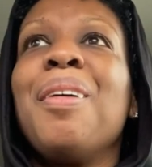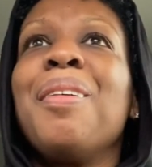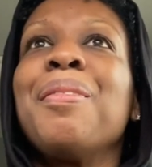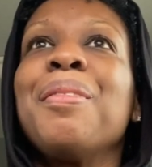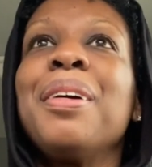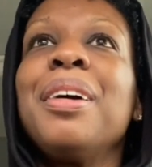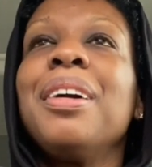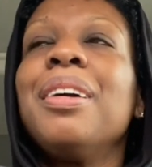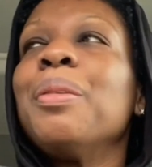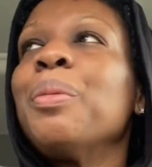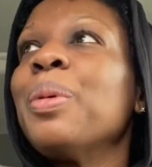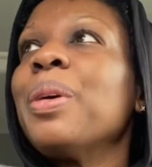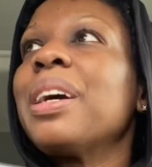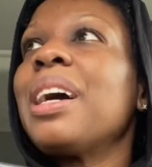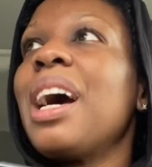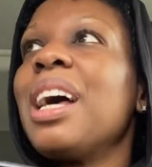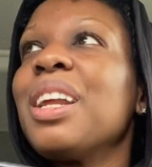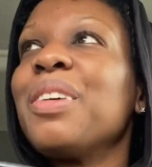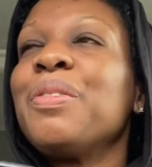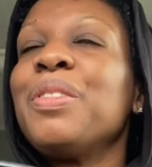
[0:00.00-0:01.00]
we're
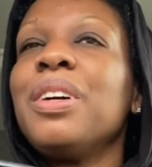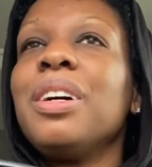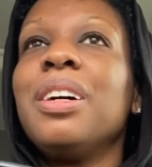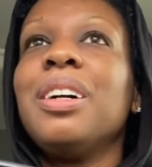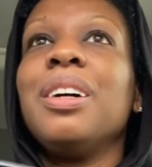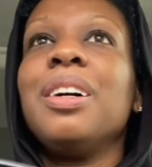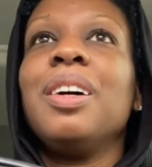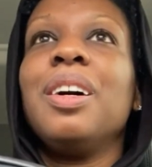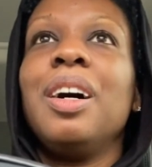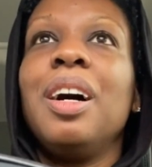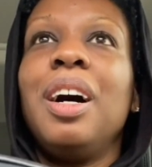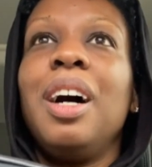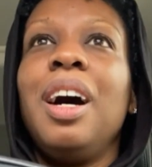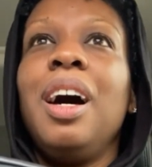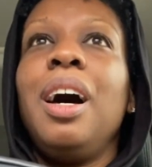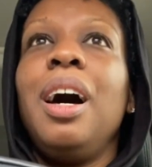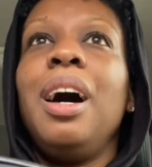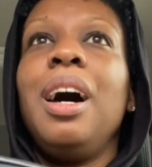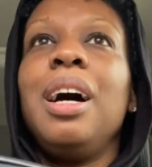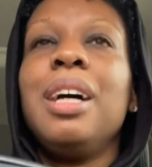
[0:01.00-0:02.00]
kind of
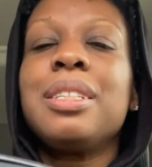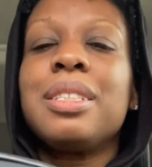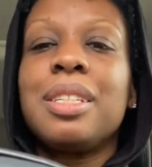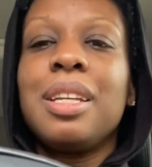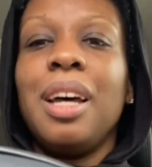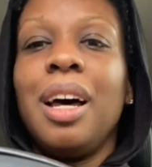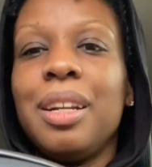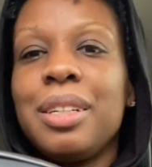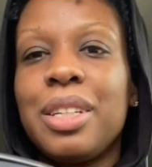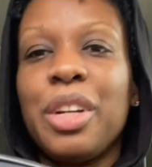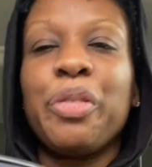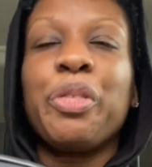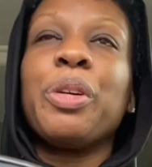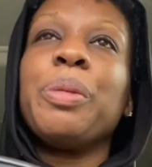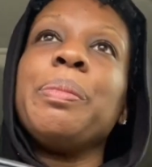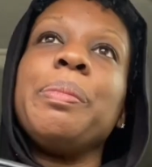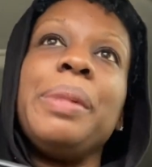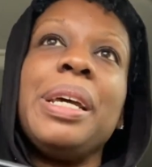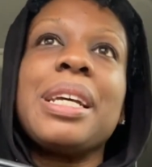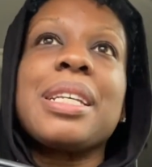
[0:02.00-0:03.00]
a
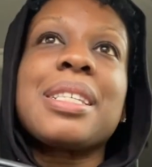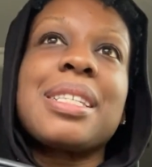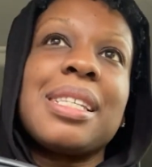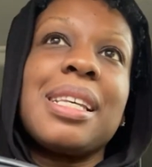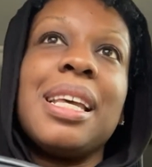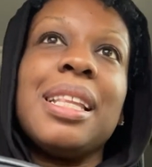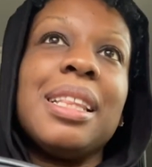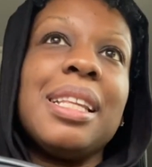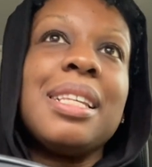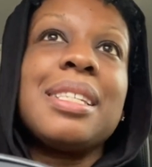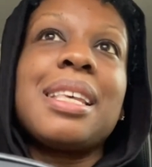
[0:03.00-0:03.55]
different mix in this